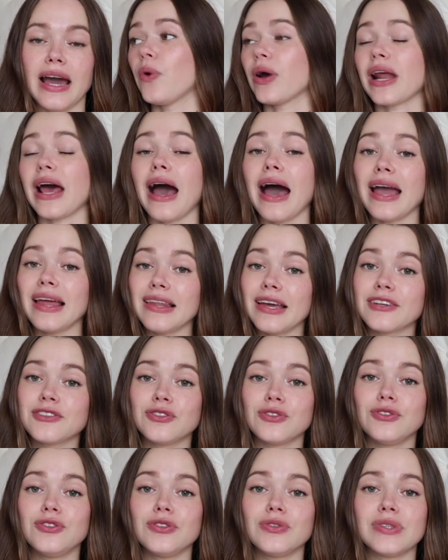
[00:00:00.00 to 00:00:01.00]
what I like
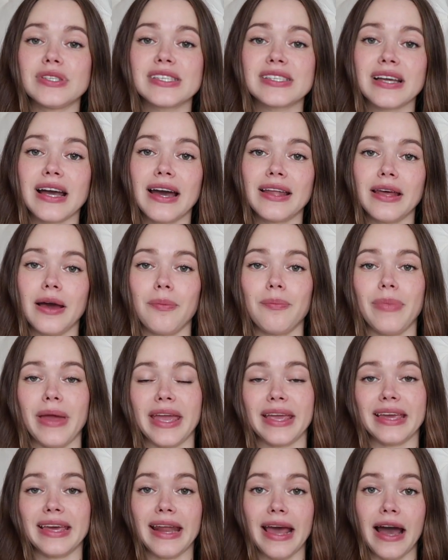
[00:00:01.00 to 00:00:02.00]
to do is kind of
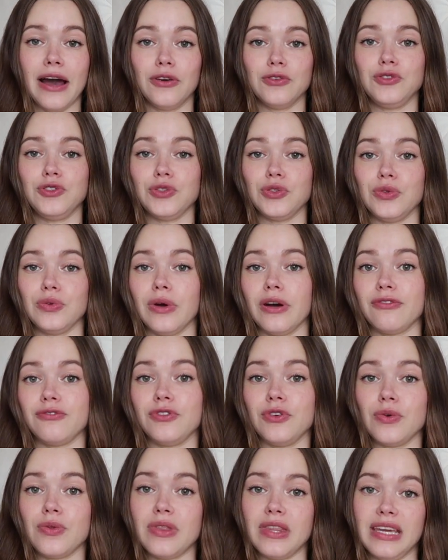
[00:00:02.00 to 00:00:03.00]
bang it out, do a
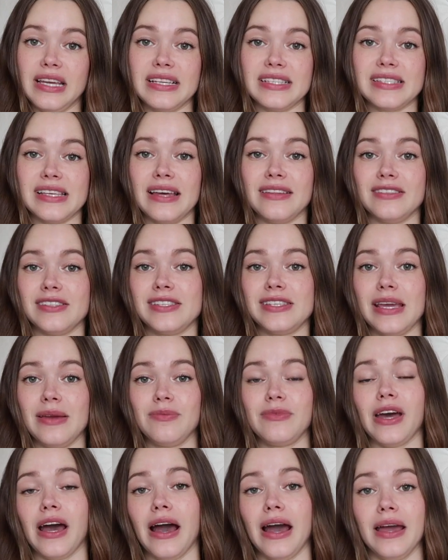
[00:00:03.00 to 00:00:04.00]
few things at the
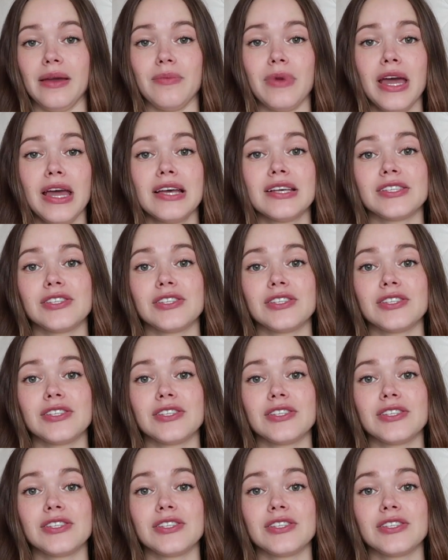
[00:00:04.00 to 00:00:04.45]
same time.